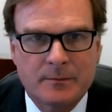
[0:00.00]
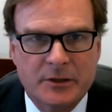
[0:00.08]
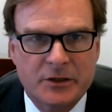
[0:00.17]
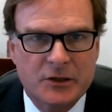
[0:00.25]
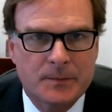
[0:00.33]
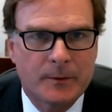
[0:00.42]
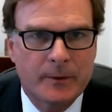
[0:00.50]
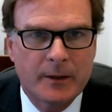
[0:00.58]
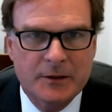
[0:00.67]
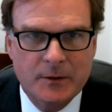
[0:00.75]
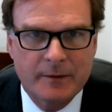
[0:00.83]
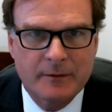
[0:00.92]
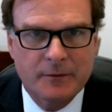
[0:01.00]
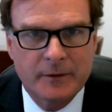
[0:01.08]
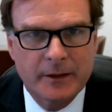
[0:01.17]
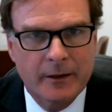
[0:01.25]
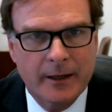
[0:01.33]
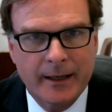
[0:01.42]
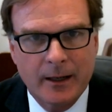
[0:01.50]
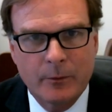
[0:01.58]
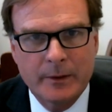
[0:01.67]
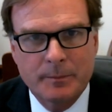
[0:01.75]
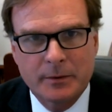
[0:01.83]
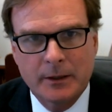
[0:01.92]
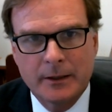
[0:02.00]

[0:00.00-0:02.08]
emissions, but we also have to figure out how we